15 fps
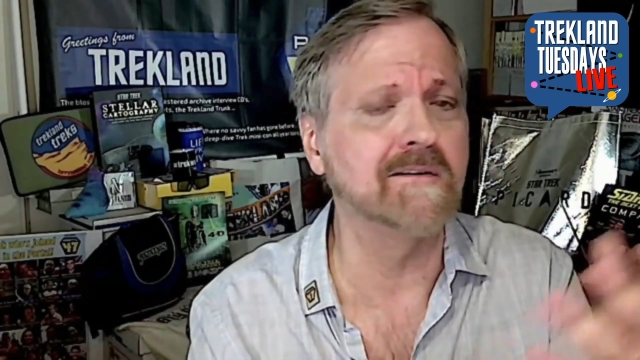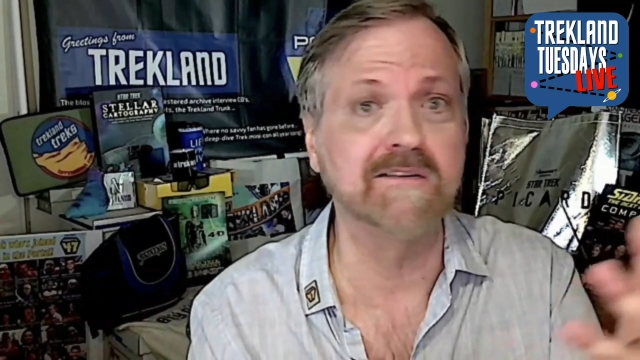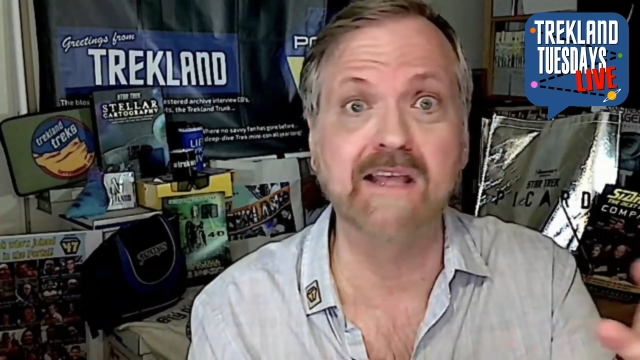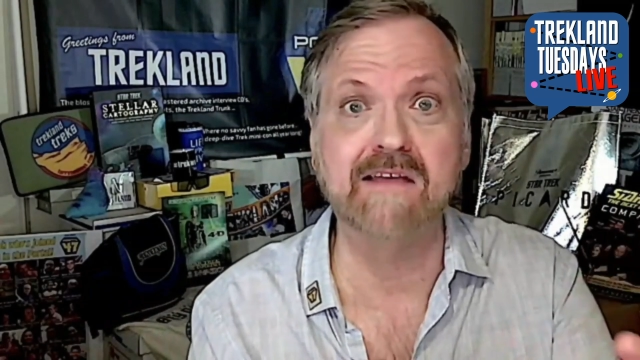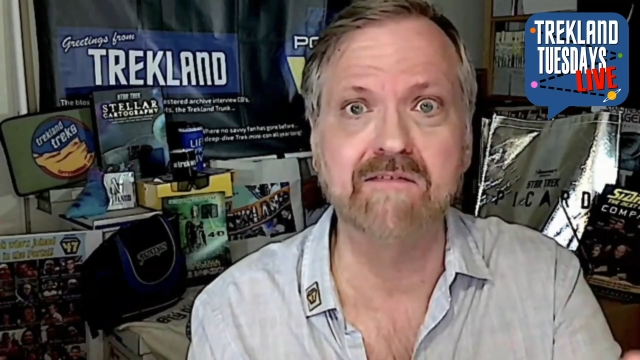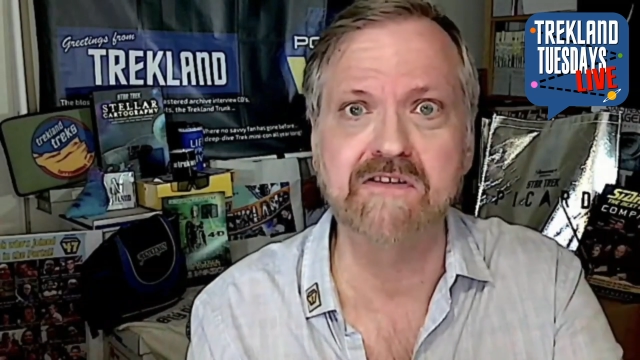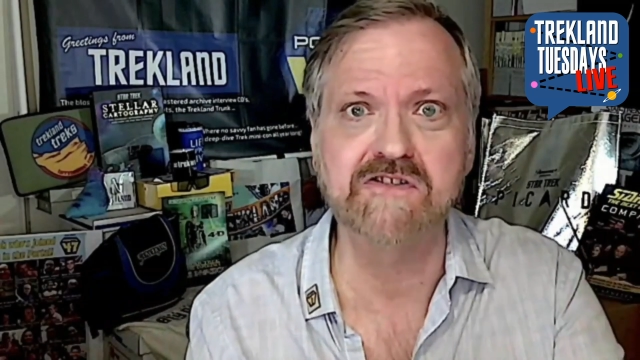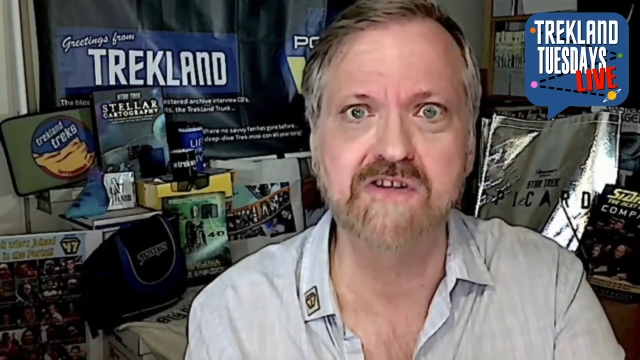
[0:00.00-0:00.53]

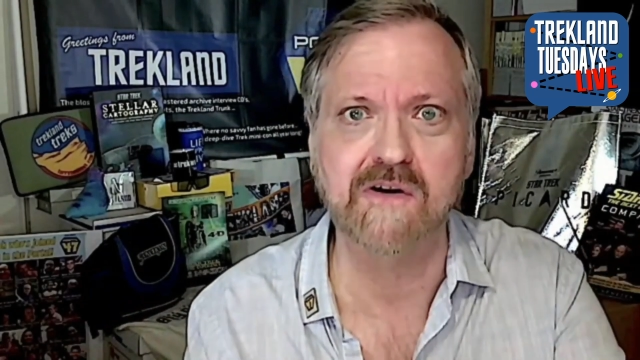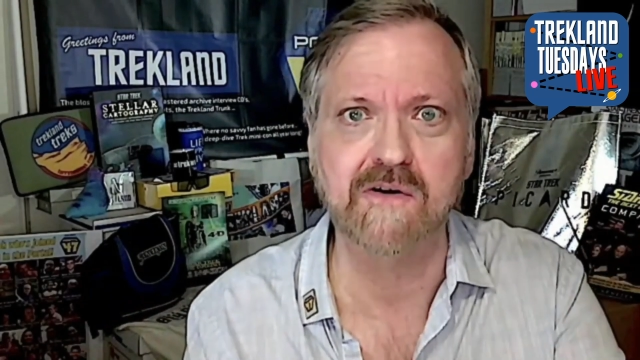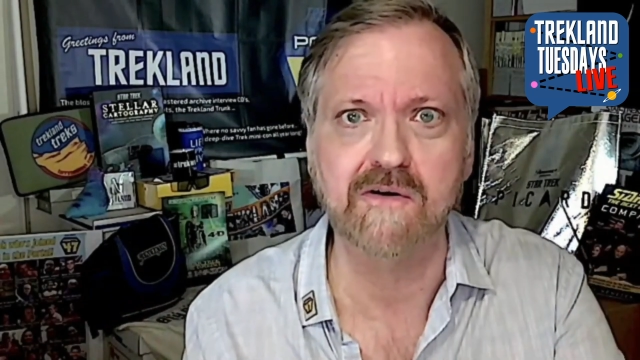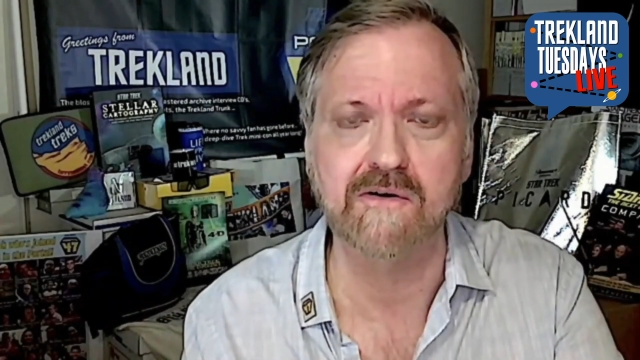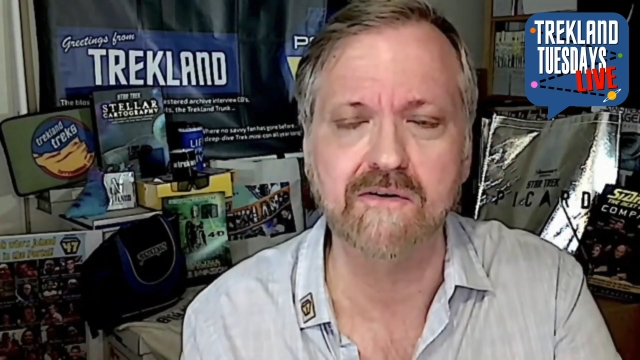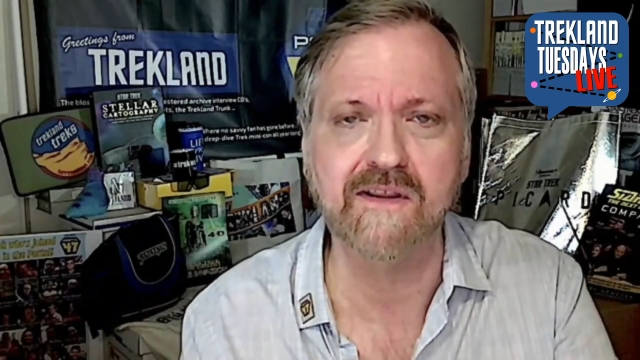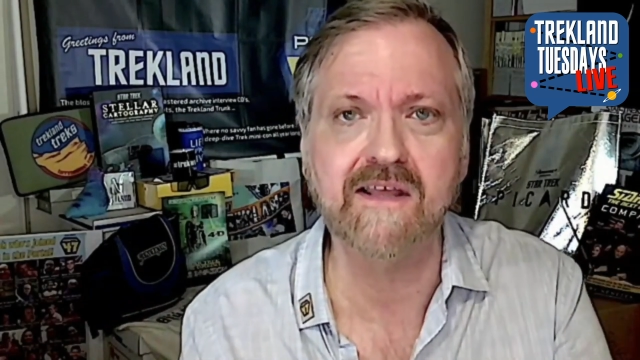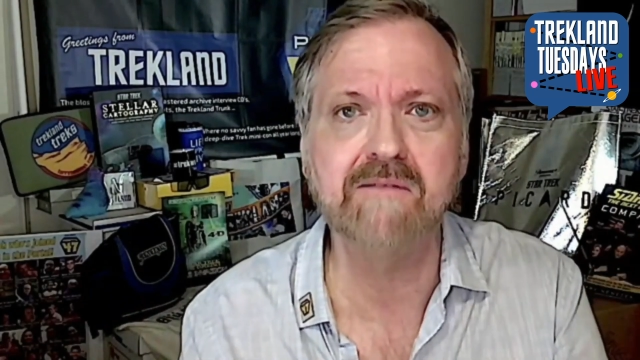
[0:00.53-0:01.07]
David
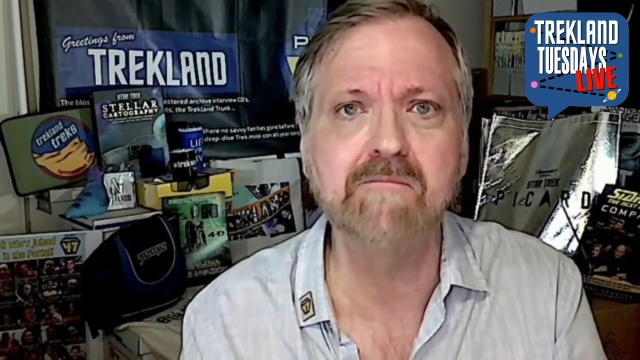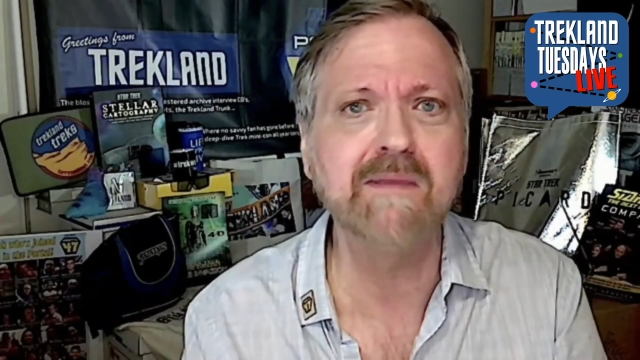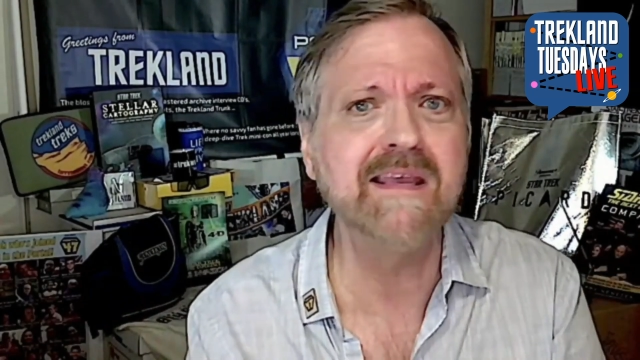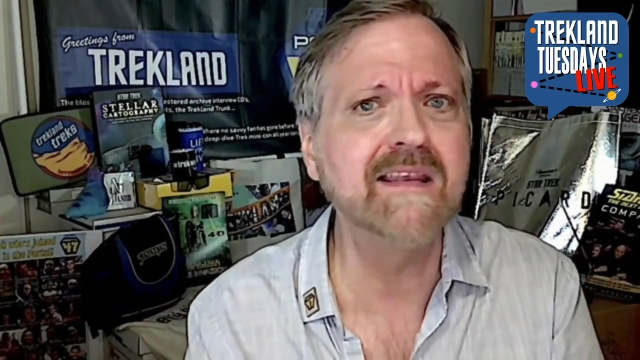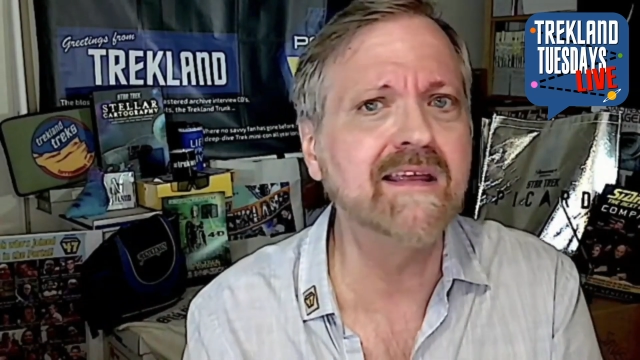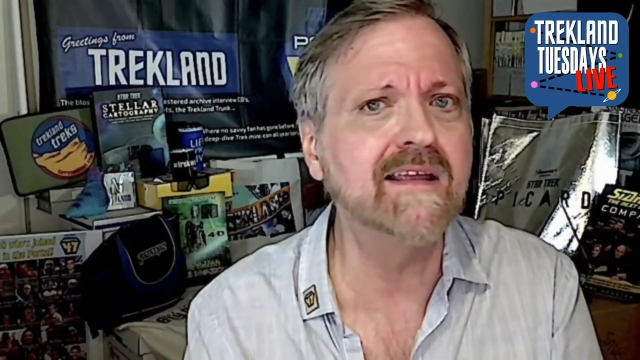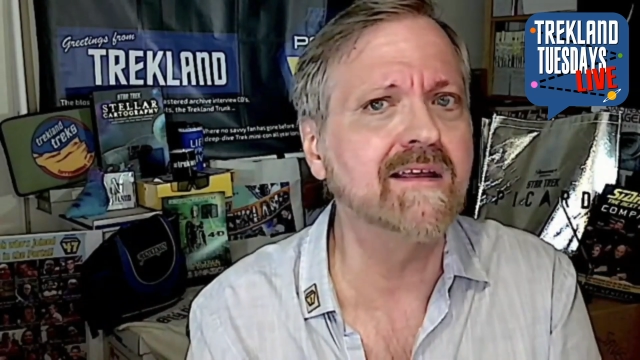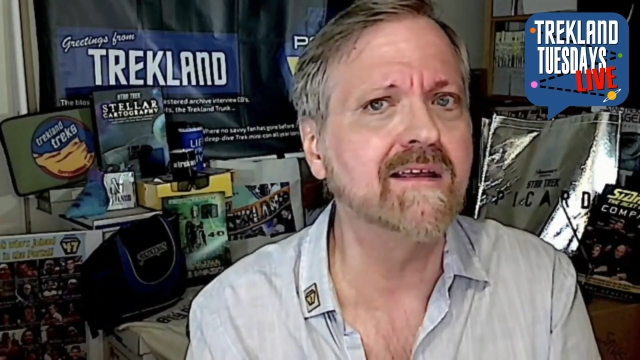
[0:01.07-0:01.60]
Gerrold and
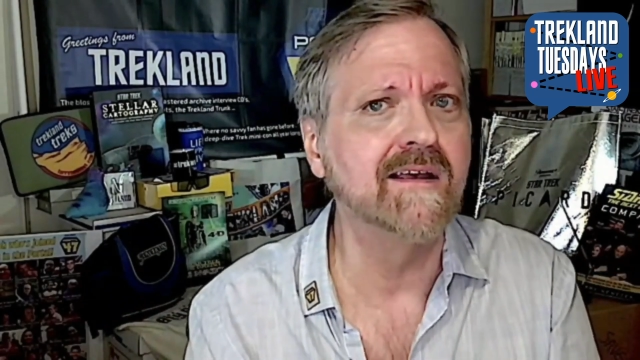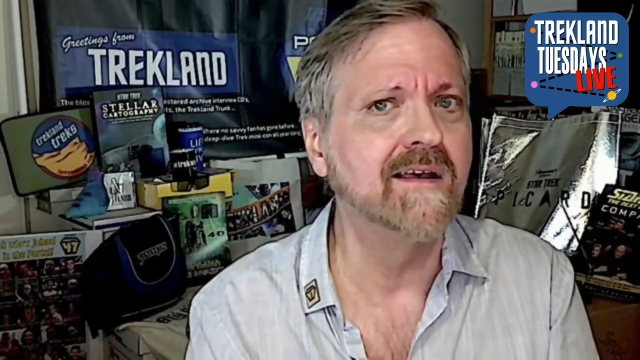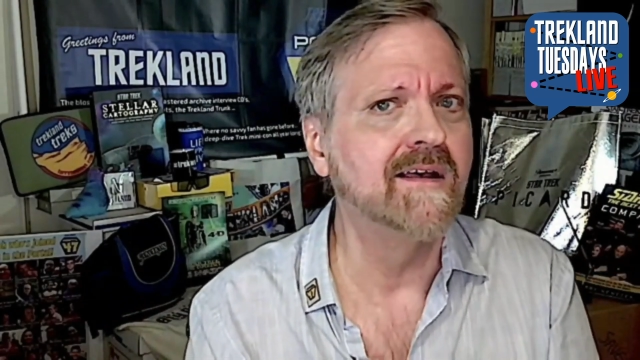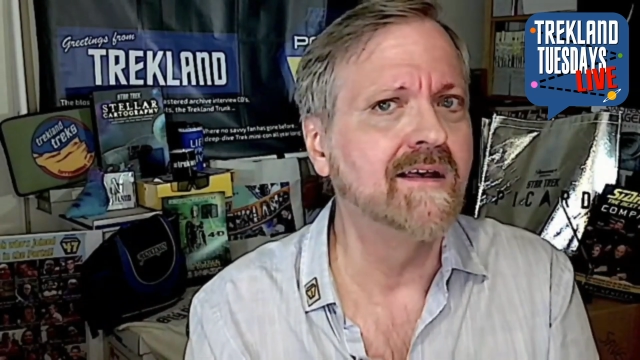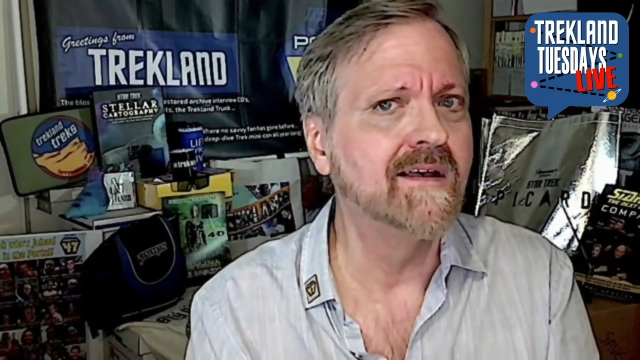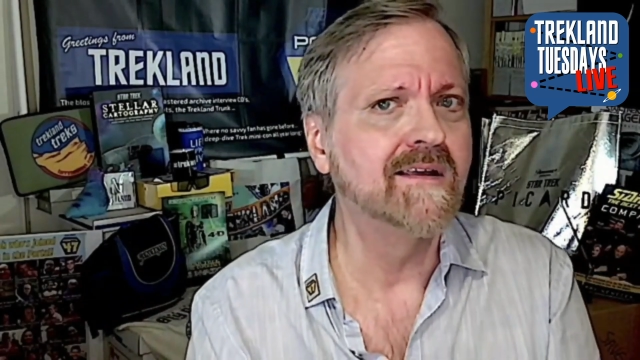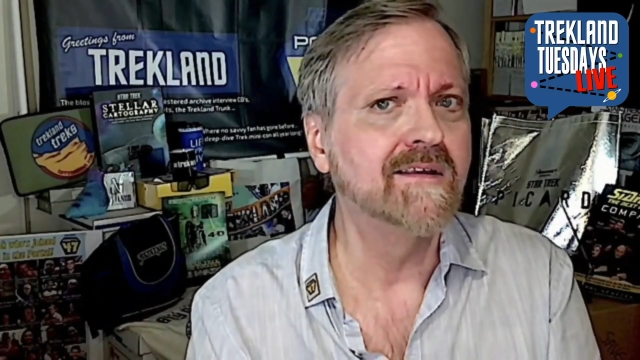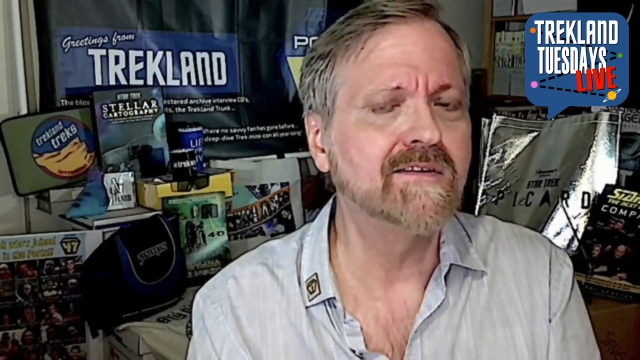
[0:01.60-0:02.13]
meeting
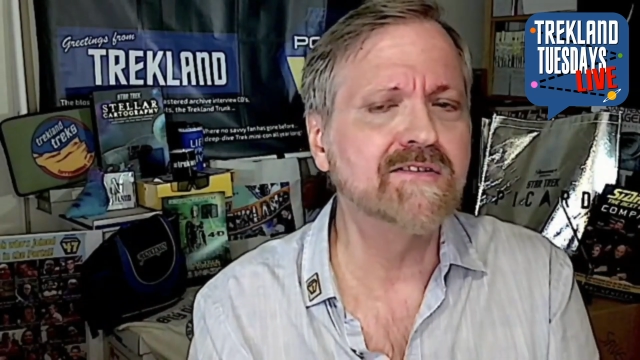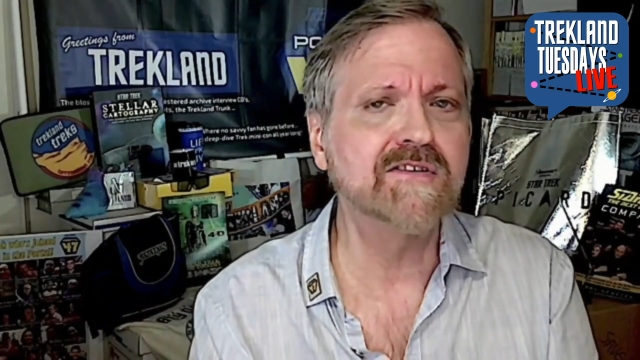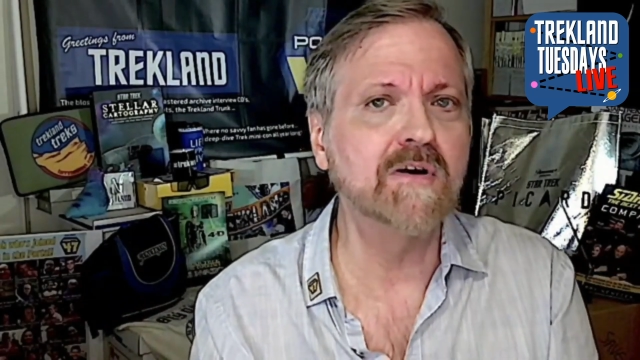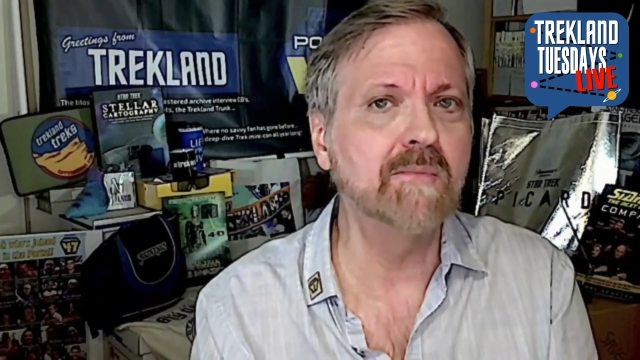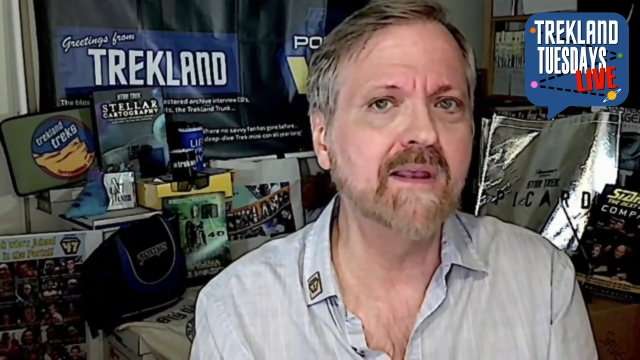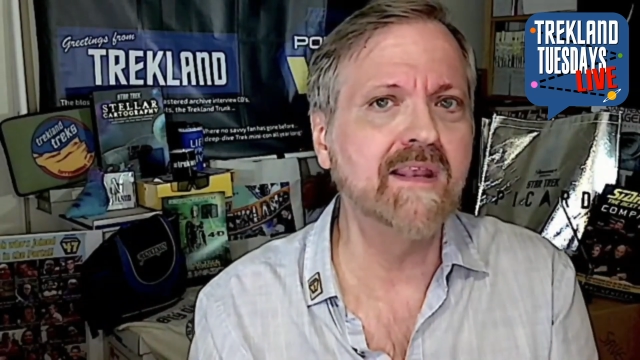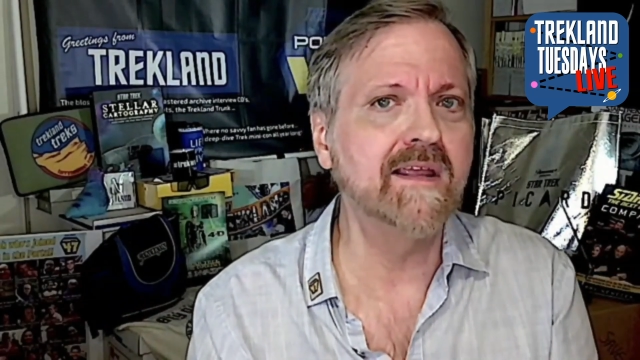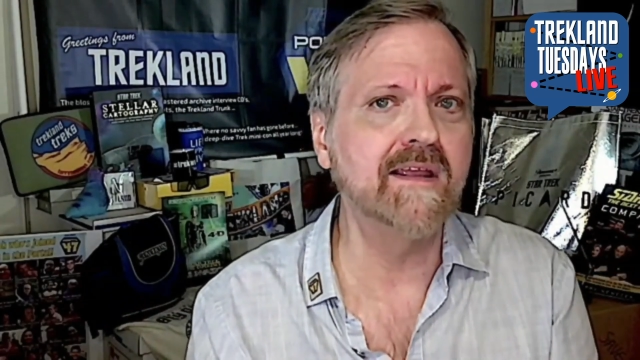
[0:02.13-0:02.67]
so
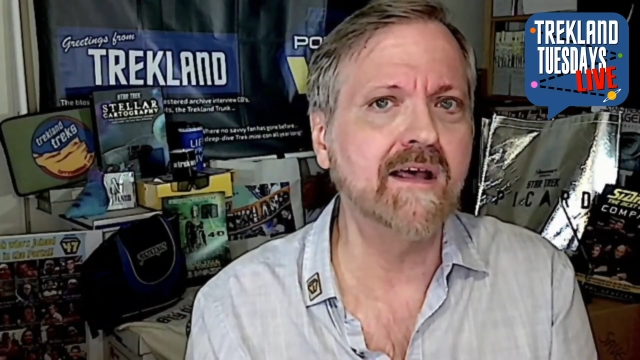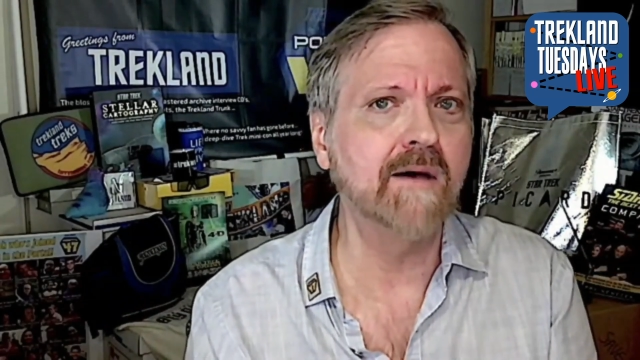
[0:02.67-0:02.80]
many.